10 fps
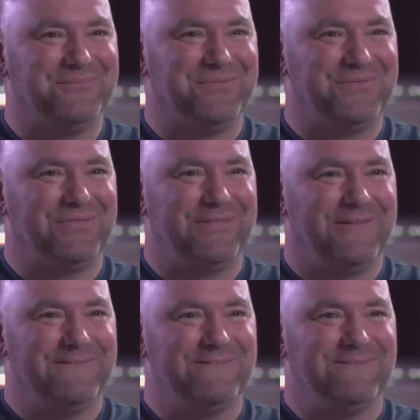That was
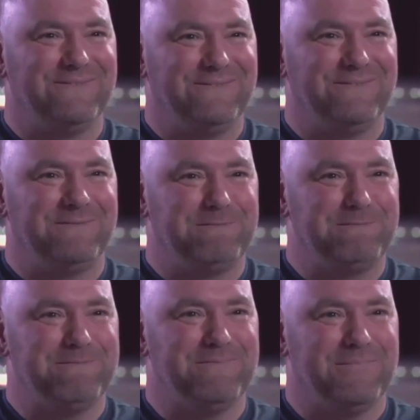interesting. What do you
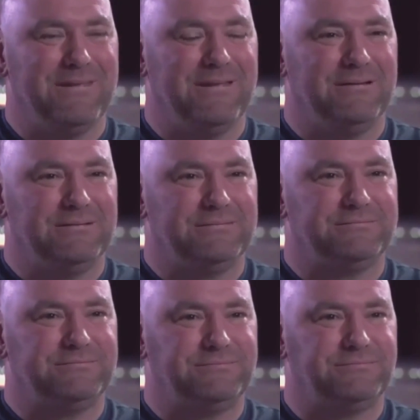make of that?
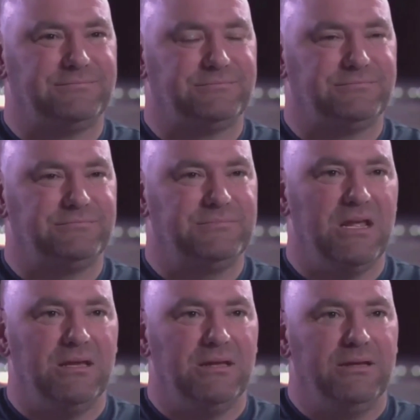Because
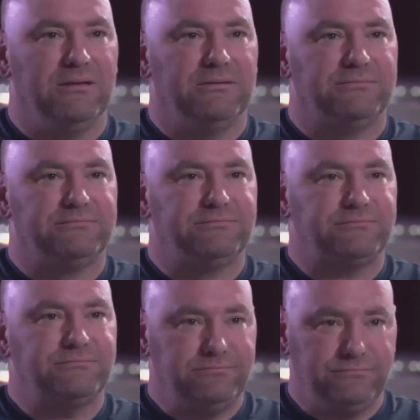he didn't seem
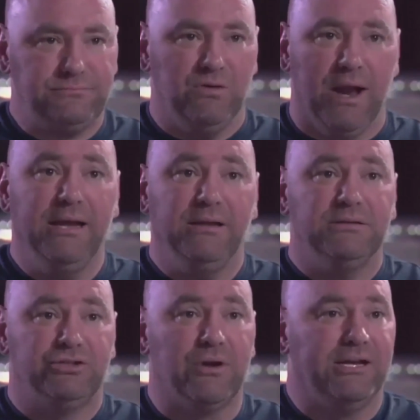bothered by it.
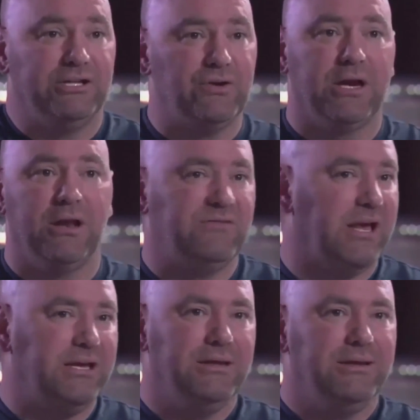Right. He's trying to
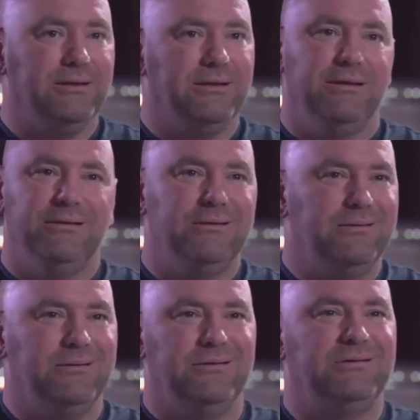shrug it off, like,
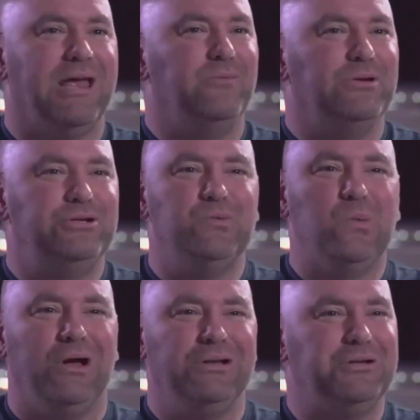say
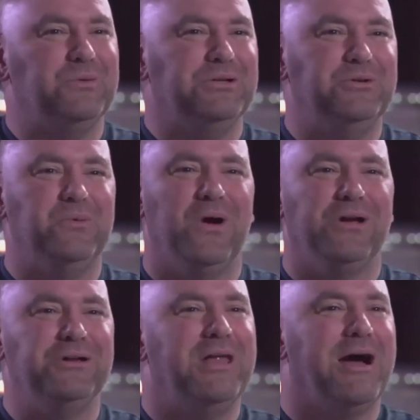what you want, do
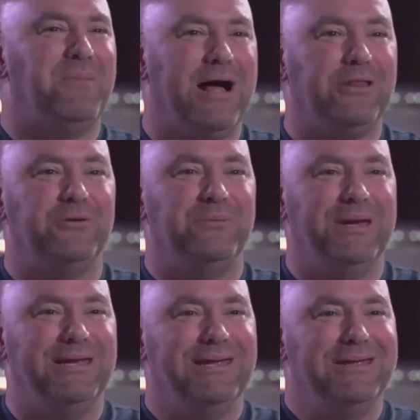what you want. You're not
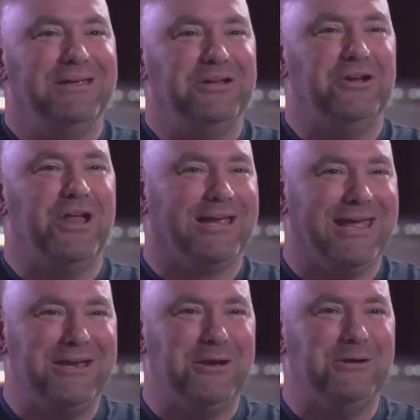bothering me.
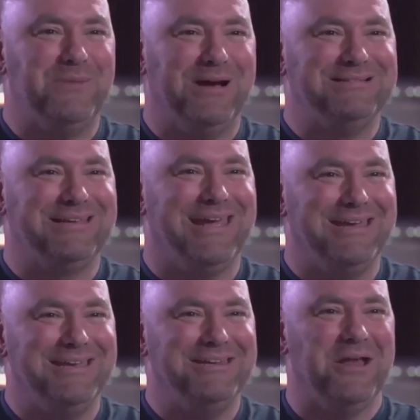You're not getting under my
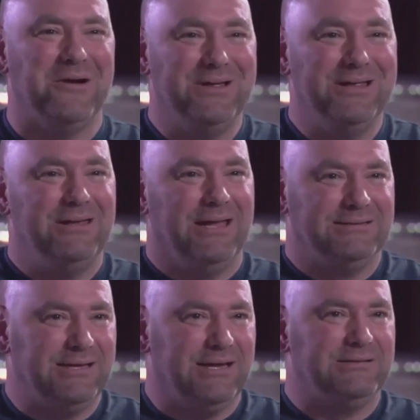skin. You know,
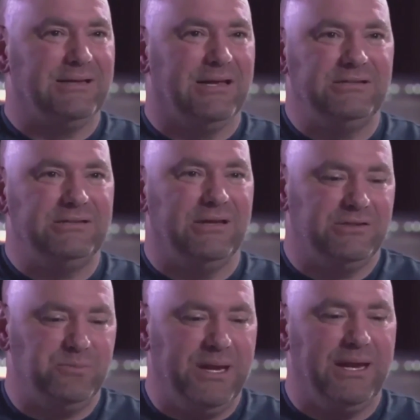
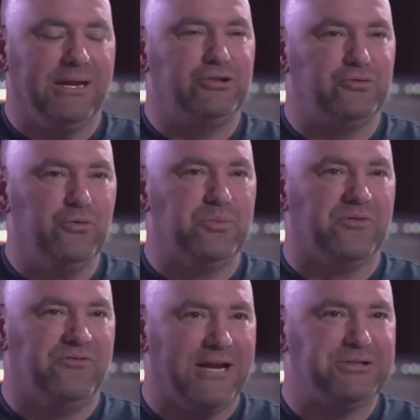it's being a
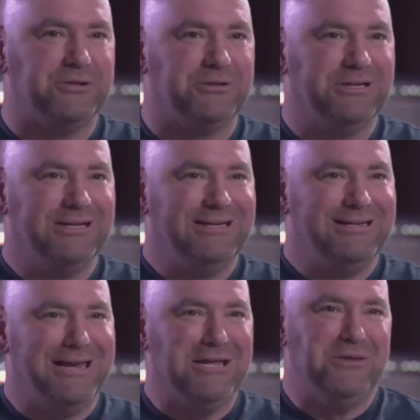true
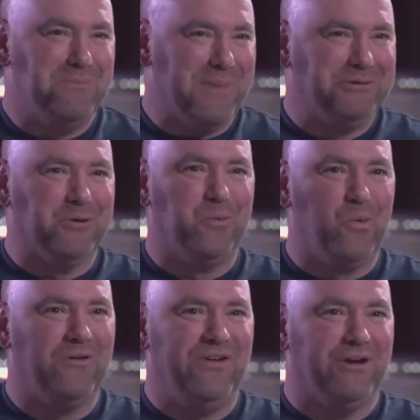professional in the
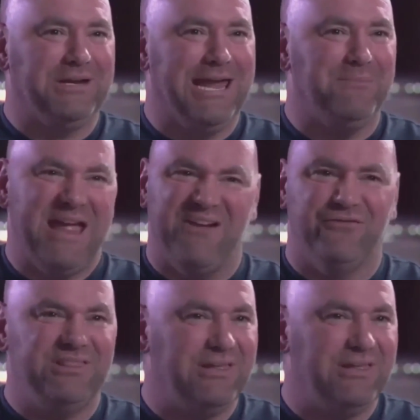mental warfare game.